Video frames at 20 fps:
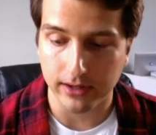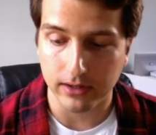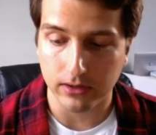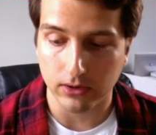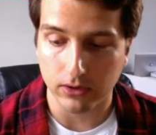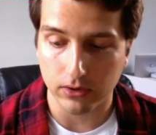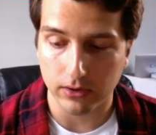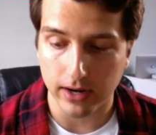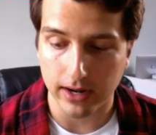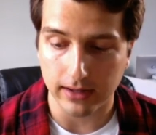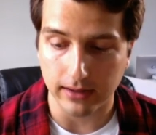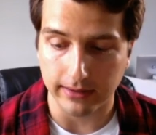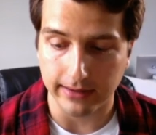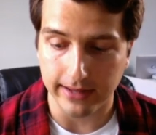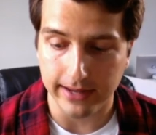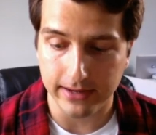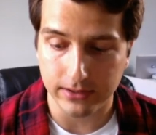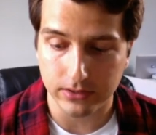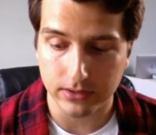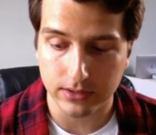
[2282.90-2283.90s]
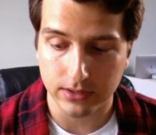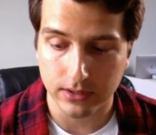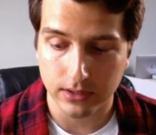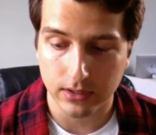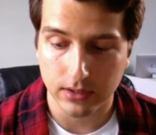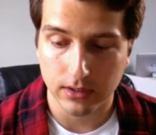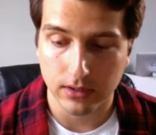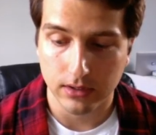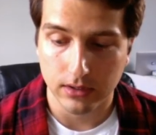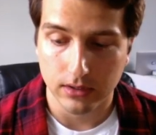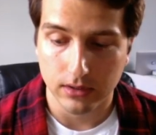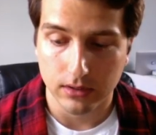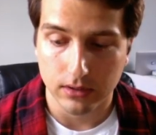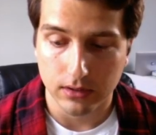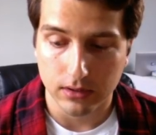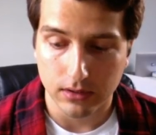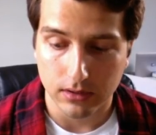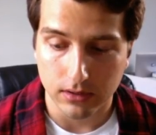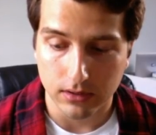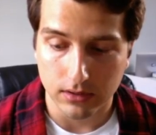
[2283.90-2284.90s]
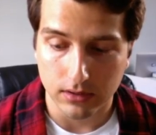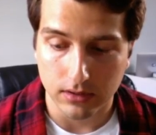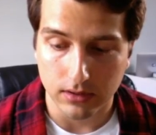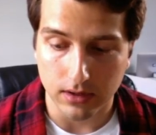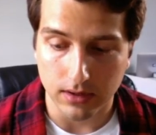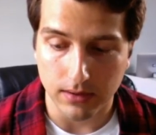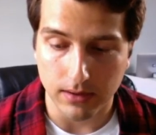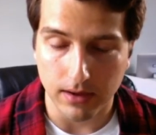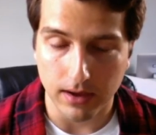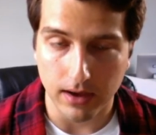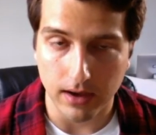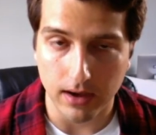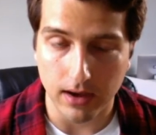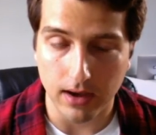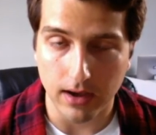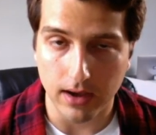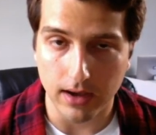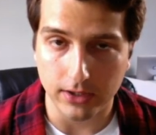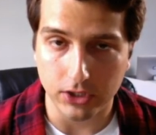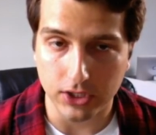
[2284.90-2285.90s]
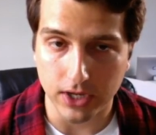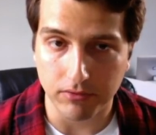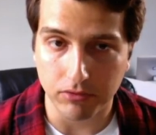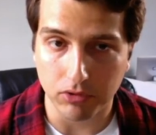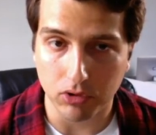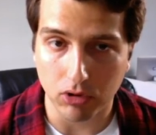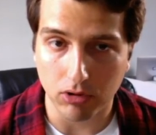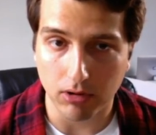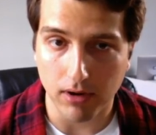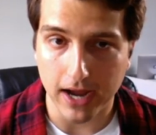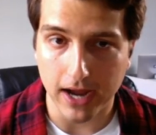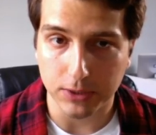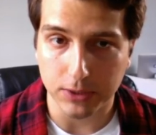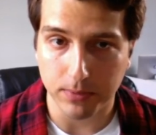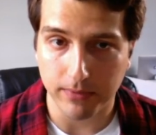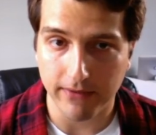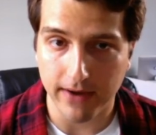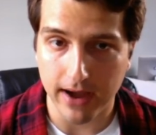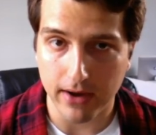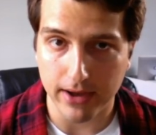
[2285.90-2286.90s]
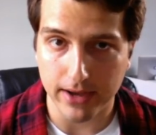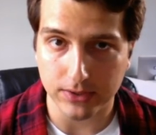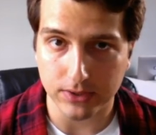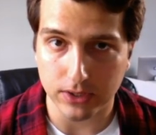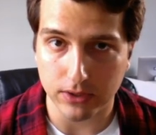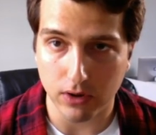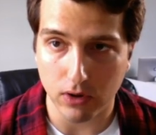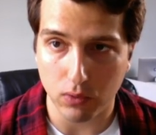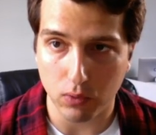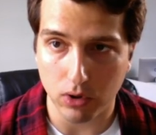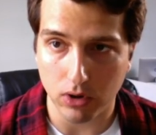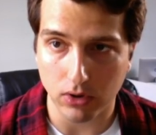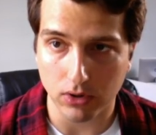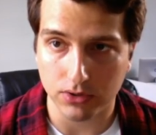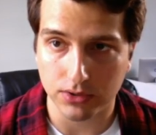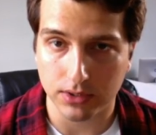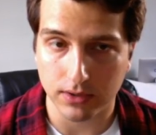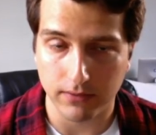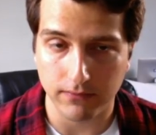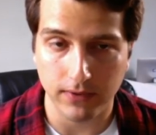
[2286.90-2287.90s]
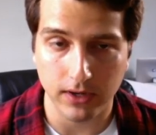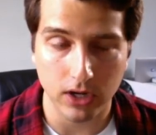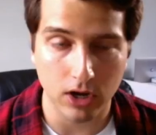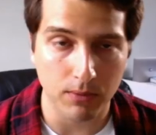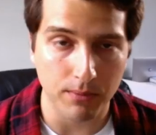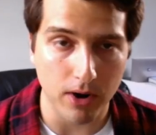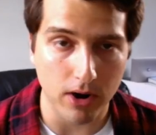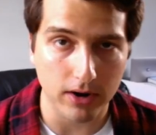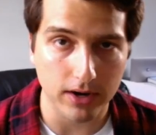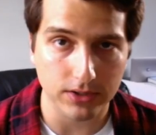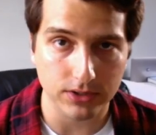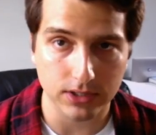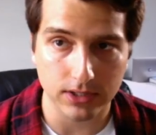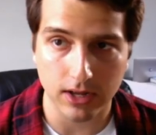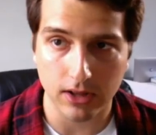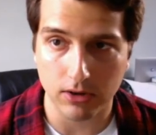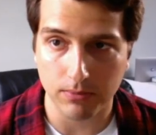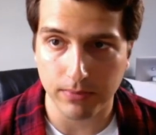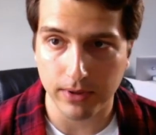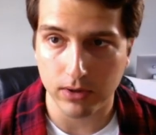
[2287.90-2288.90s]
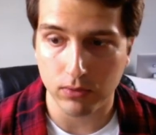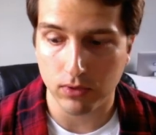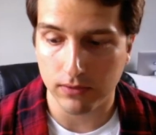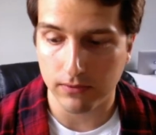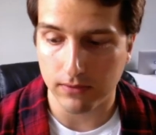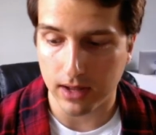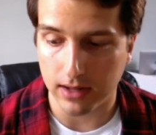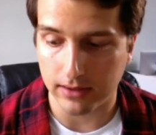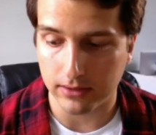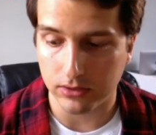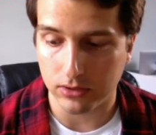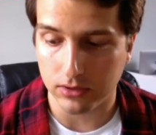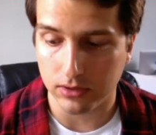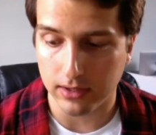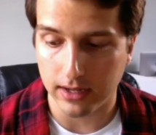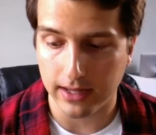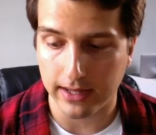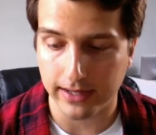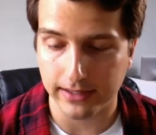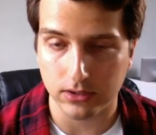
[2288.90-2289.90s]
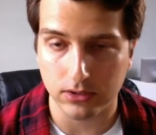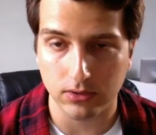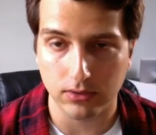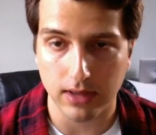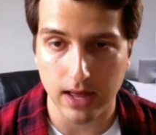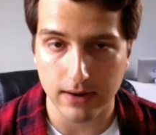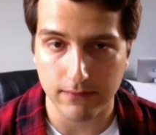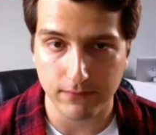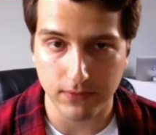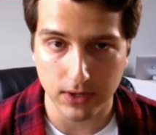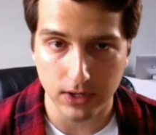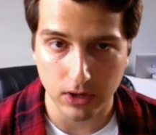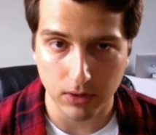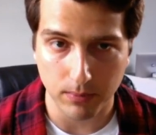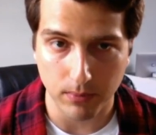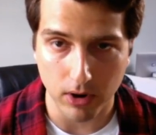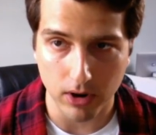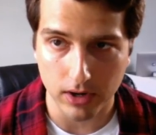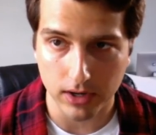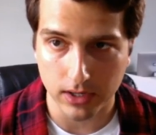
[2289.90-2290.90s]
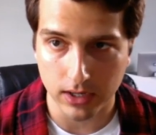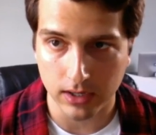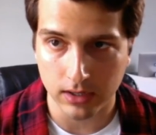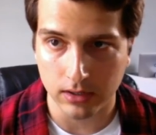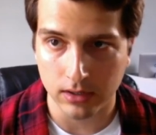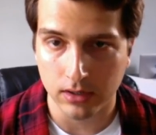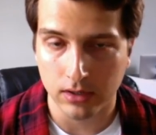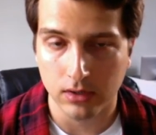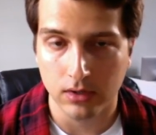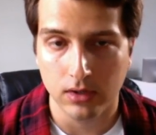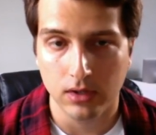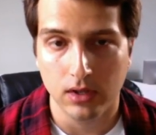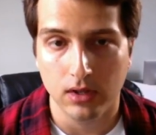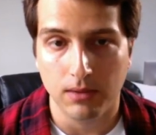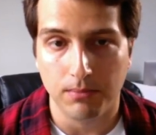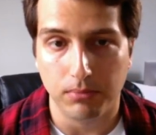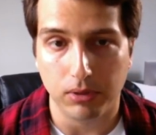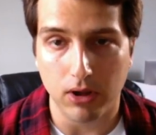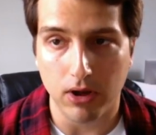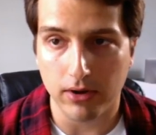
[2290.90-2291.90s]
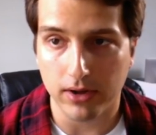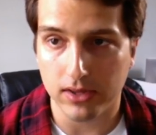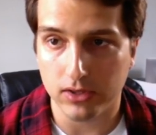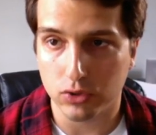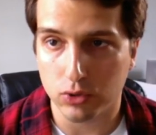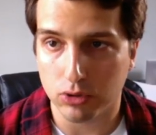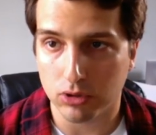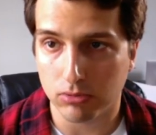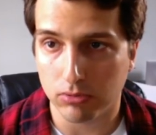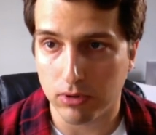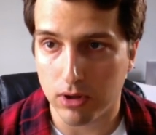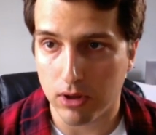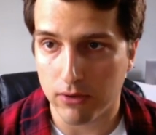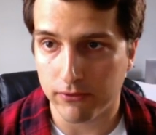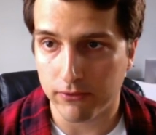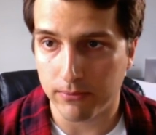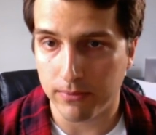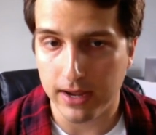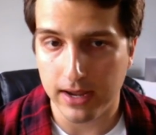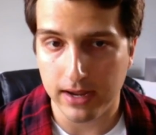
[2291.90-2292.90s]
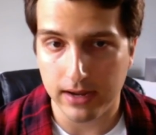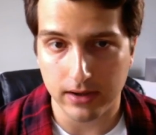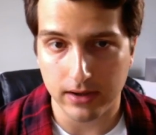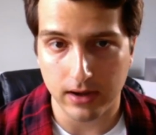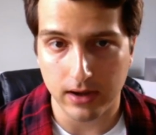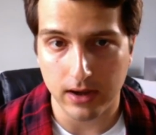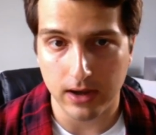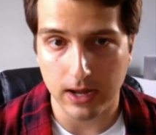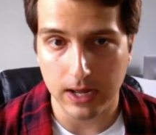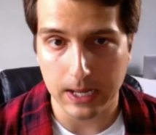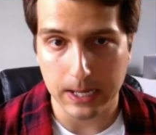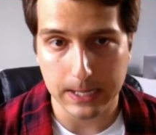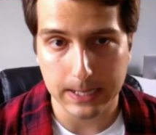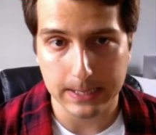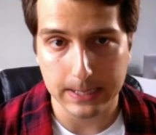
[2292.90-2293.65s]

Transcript: learn at least uh, a general grasp of how SEO works. Video marketing is another big one. I like, do, I like to do a lot of video marketing. Blogging's worked well for me. Uh,